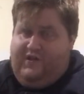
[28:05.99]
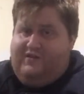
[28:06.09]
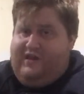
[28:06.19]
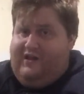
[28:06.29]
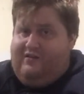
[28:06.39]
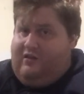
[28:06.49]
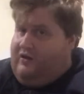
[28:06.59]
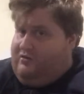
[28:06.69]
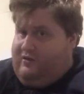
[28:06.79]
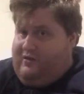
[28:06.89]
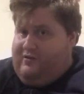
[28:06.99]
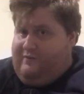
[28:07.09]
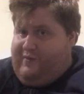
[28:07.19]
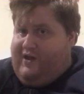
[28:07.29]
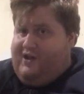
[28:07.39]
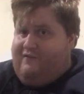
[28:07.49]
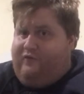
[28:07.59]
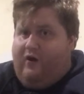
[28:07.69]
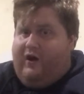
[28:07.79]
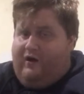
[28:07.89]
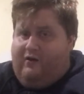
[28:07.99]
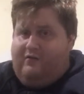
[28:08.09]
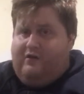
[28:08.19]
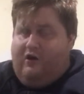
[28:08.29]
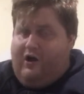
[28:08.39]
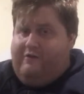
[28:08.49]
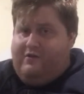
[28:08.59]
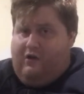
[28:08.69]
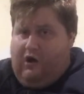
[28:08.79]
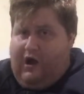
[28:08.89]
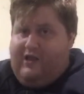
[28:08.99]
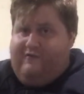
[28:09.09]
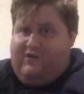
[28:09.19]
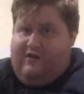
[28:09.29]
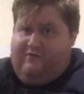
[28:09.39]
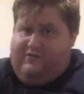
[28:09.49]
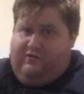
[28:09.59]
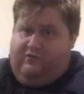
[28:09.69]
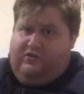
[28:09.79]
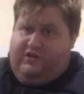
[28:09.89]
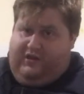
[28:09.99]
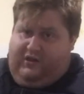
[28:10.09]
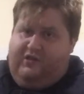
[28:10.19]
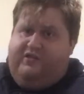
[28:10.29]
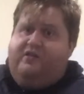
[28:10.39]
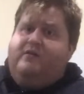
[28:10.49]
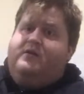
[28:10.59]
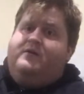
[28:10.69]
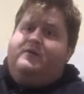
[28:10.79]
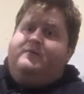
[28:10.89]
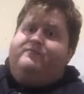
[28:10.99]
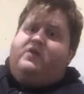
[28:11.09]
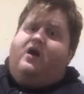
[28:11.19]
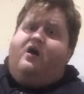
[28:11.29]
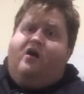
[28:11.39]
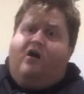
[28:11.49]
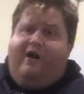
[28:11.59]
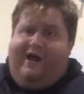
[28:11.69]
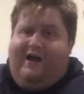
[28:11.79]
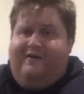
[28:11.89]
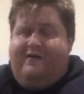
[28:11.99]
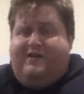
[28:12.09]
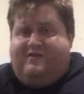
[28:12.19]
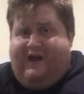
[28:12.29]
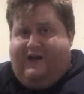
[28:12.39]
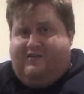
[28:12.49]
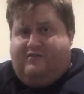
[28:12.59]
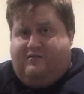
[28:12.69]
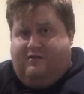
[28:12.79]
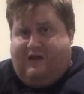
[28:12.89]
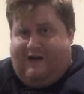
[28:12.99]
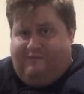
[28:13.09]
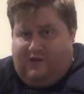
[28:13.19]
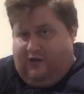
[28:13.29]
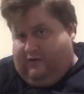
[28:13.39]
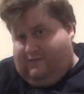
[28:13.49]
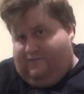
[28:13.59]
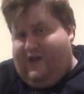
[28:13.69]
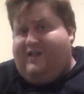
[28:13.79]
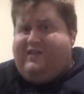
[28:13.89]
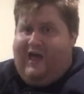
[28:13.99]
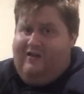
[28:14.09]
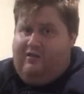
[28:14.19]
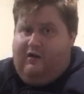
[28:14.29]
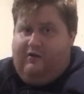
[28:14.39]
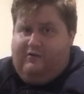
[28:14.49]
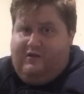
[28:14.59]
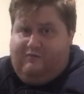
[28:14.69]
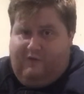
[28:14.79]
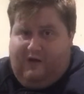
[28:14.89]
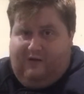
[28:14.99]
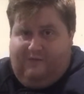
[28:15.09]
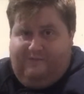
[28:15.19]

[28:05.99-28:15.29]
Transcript: It takes a lot. The bigger the file, the higher the video resolution is, the higher it takes to upload and download as well.